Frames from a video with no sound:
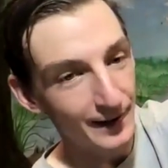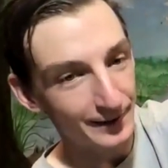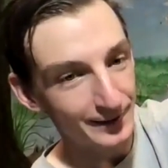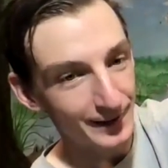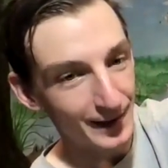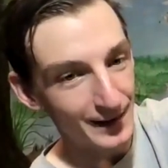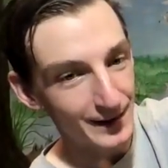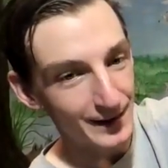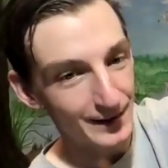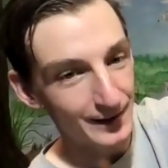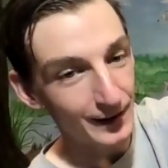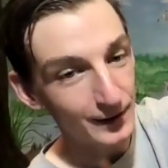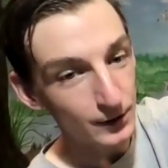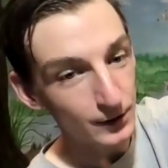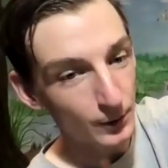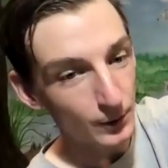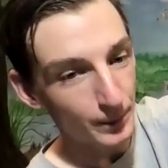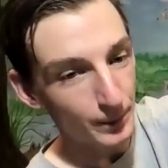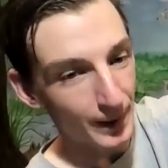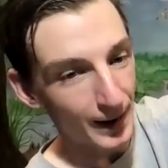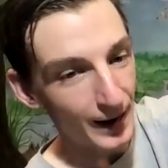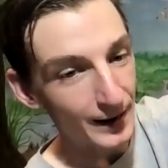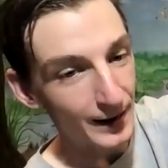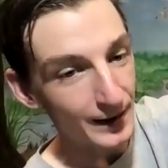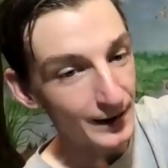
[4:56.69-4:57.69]
that
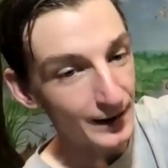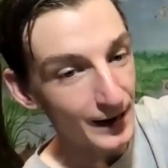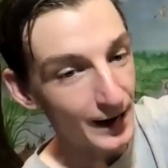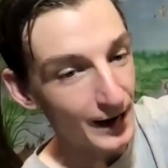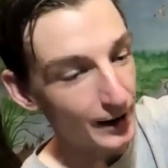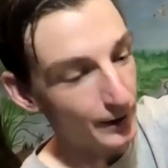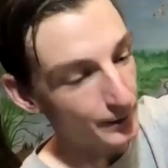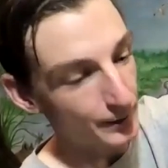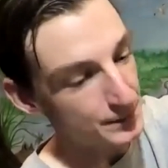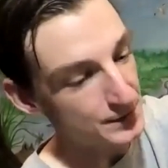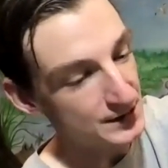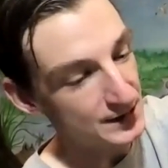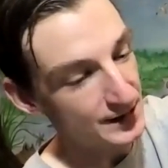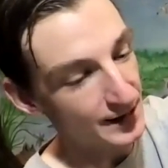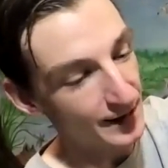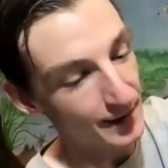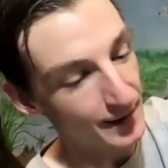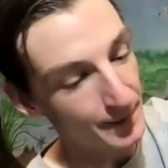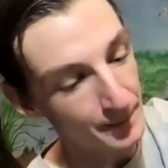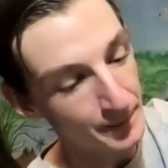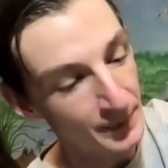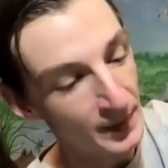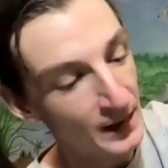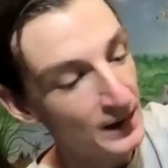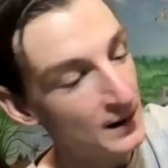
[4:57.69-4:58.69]
yellow body helps
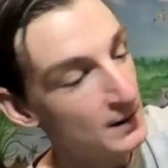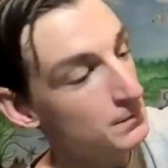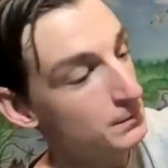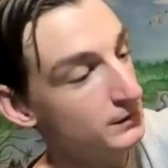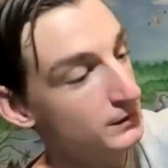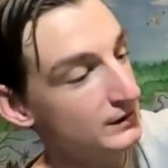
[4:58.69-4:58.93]
them